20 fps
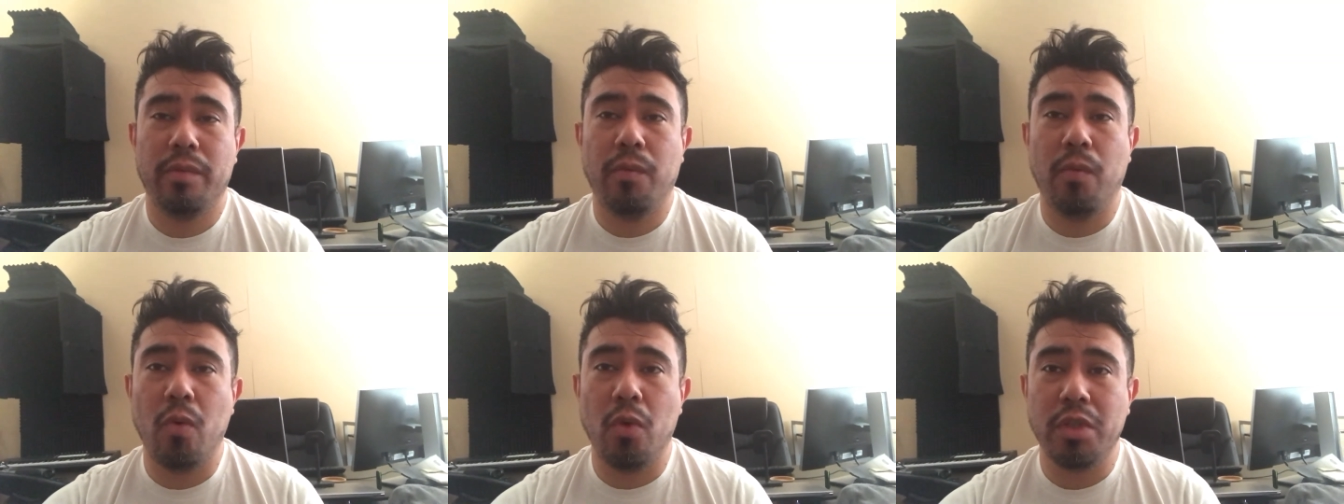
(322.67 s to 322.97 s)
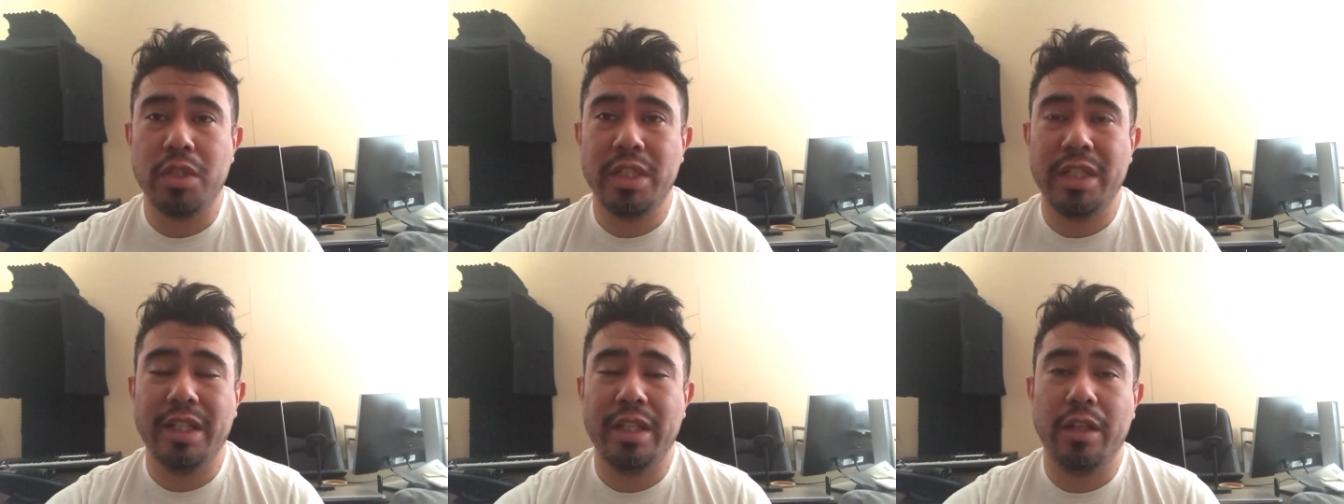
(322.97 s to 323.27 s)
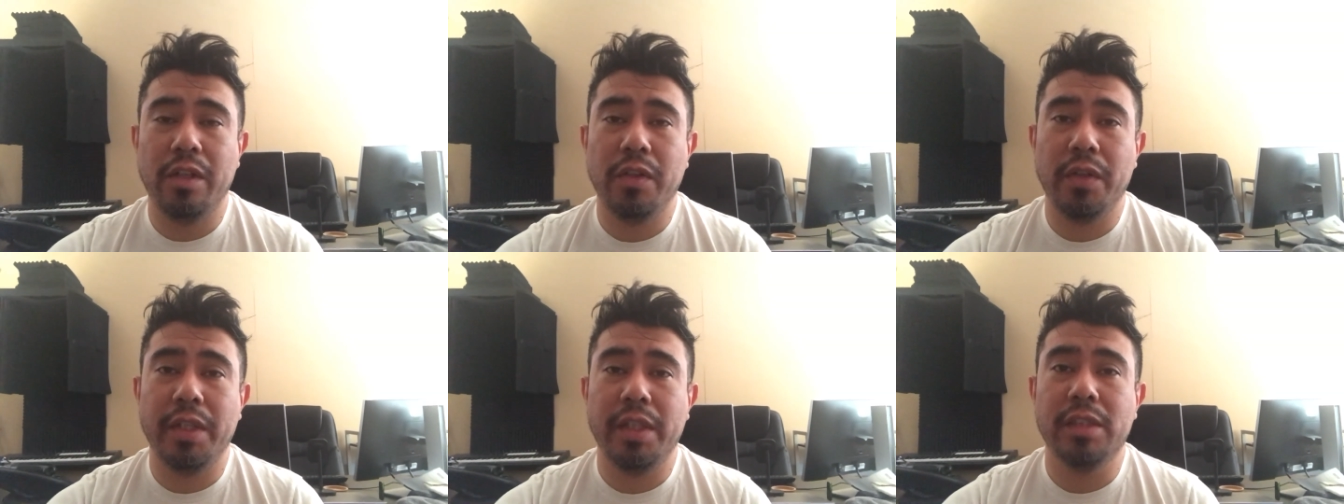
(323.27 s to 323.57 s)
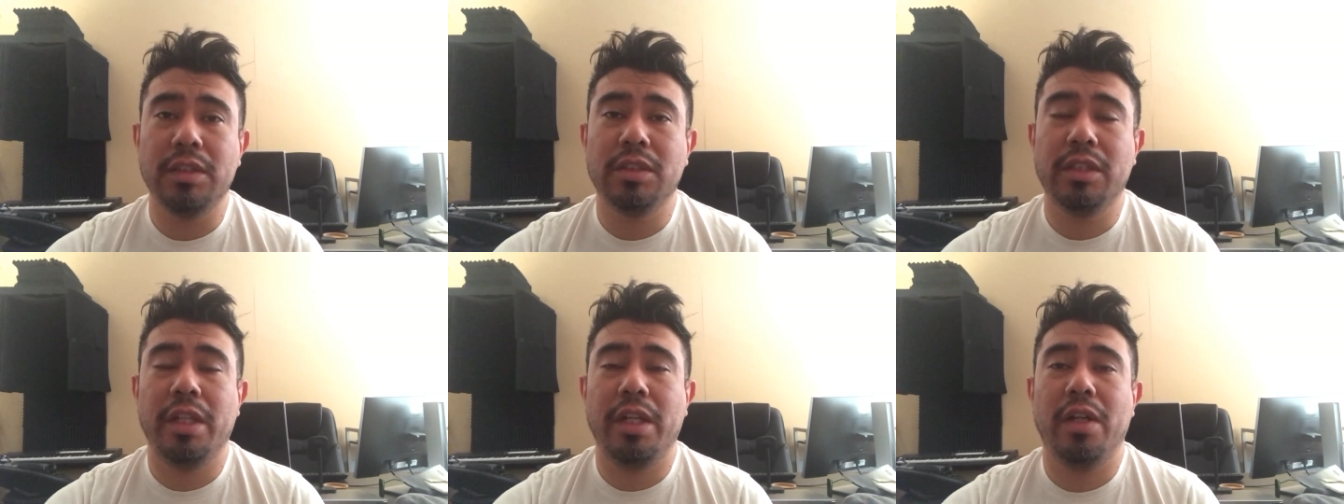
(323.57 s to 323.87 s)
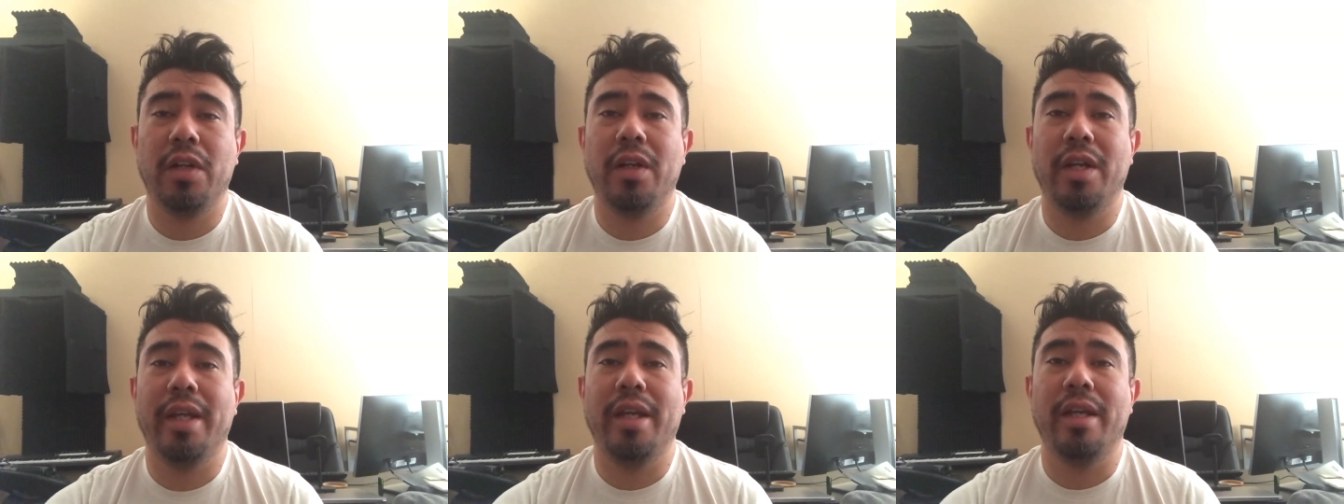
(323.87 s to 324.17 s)
fourteen degrees
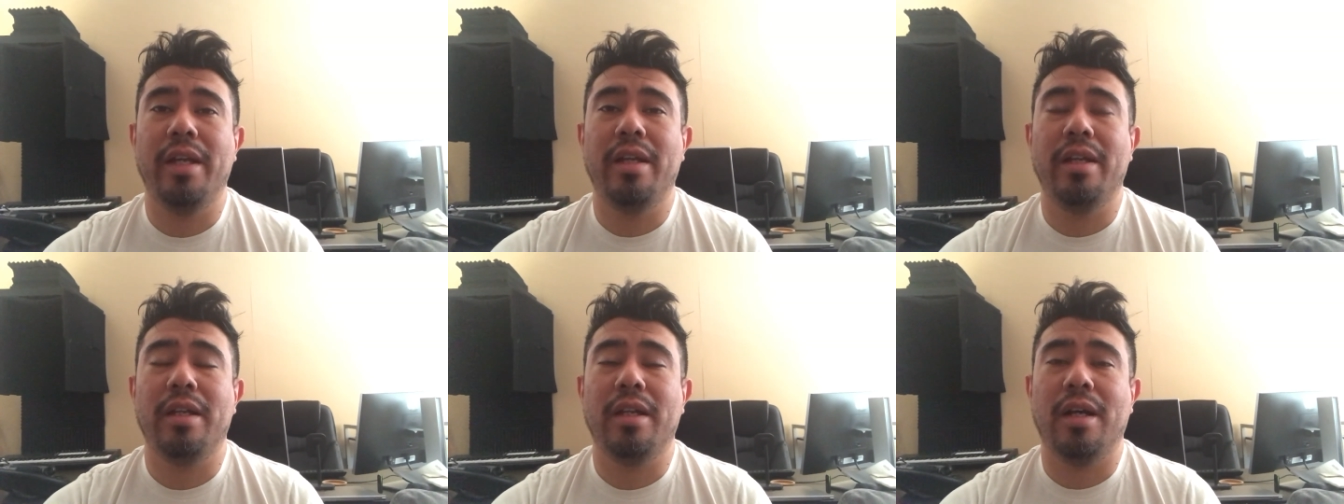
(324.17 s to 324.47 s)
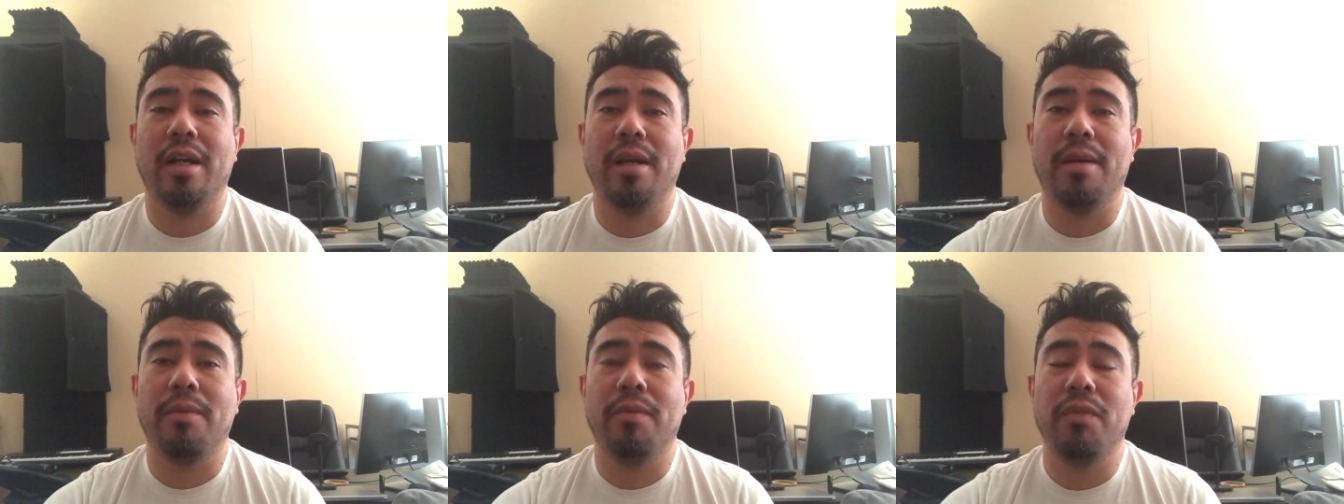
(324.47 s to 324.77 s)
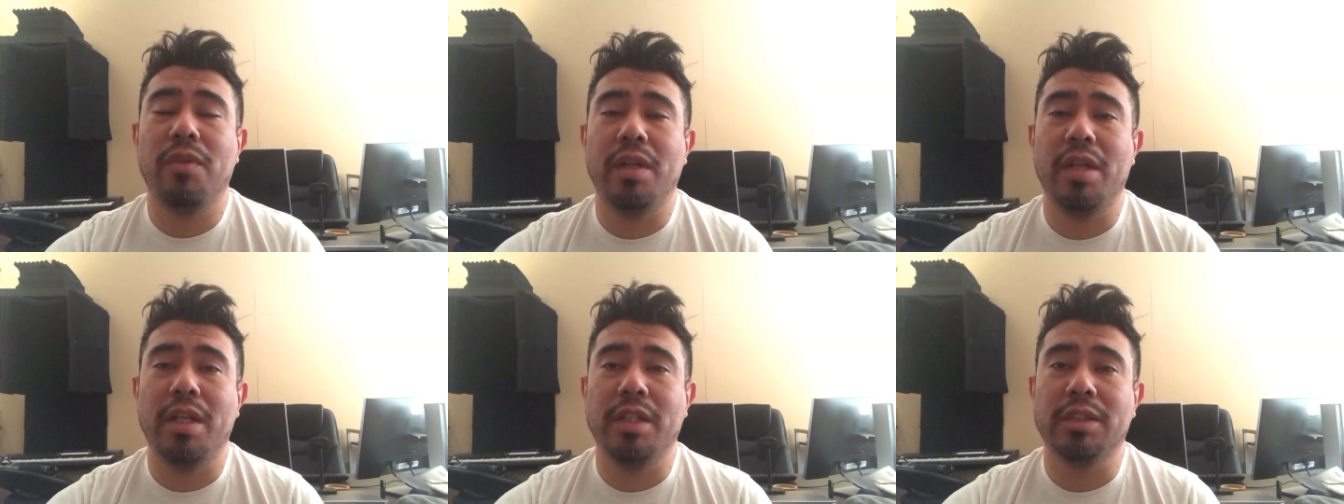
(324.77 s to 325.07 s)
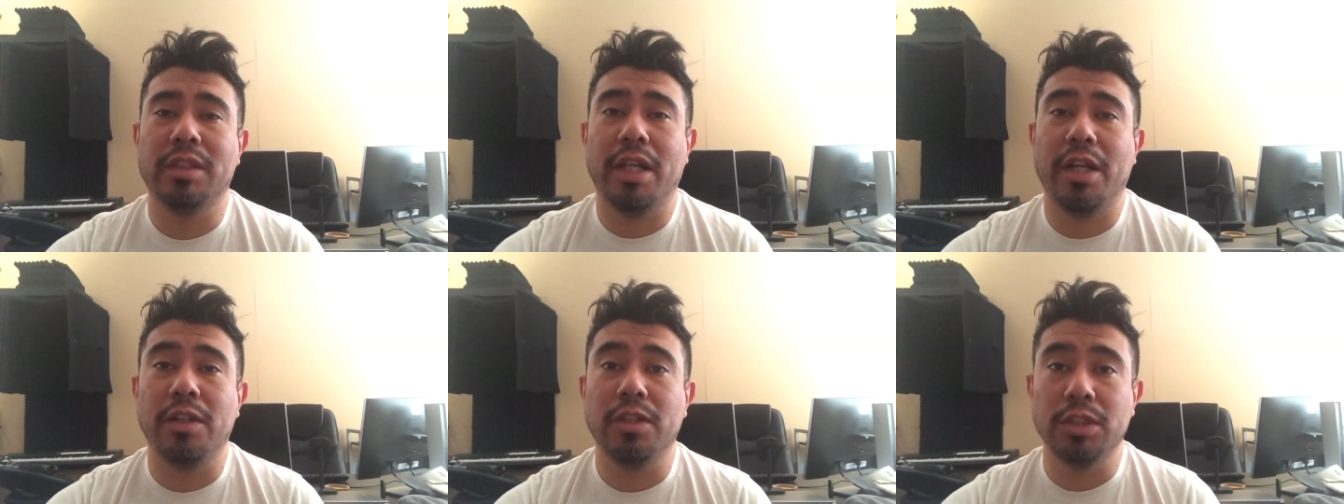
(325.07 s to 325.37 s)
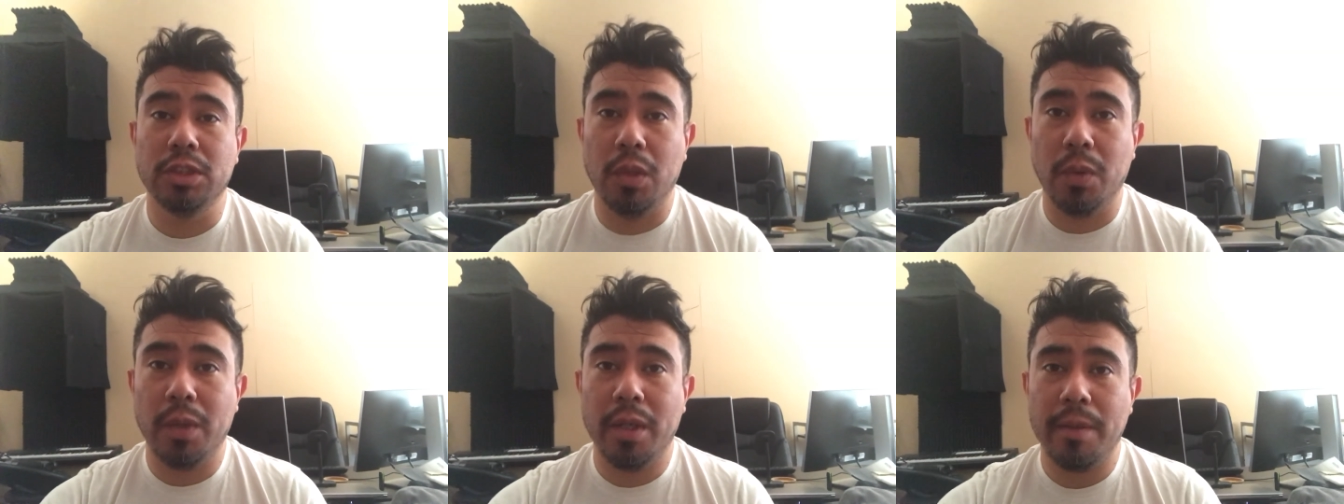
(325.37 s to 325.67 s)
here in uh, Phoenix,
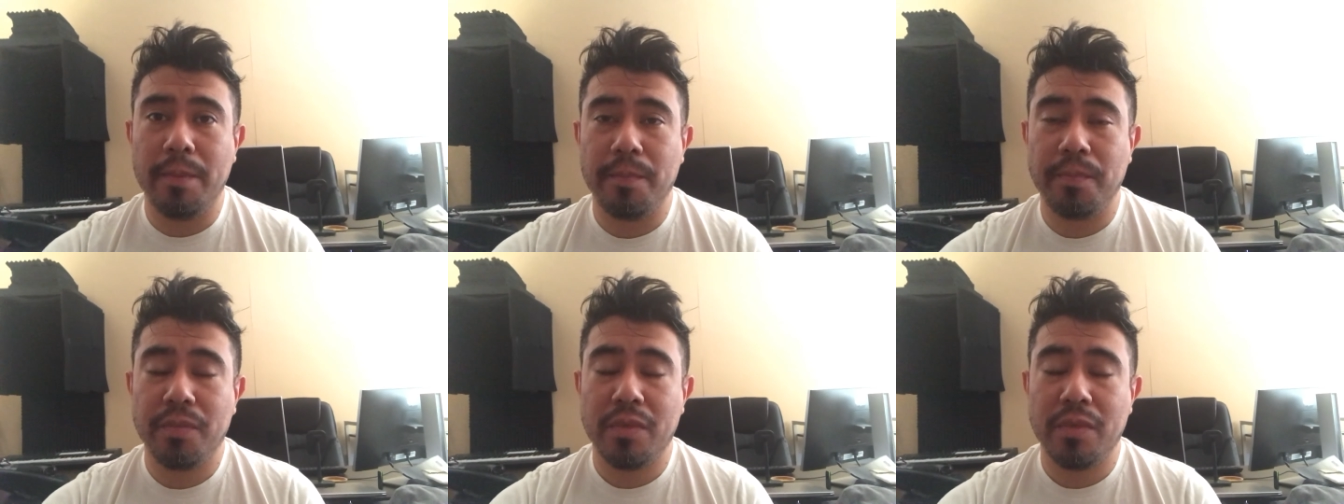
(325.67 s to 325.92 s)
Arizona,